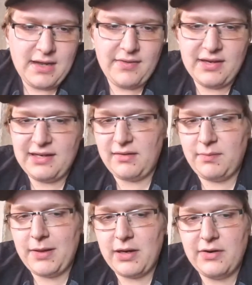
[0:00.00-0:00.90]
and that he
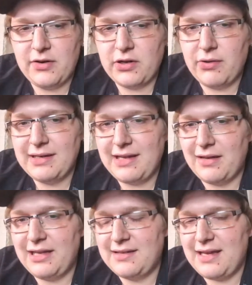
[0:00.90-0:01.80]
has been undergoing
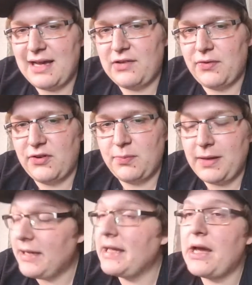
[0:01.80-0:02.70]
daily attacks for
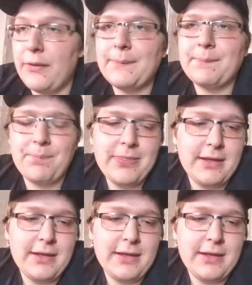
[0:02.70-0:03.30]
speaking out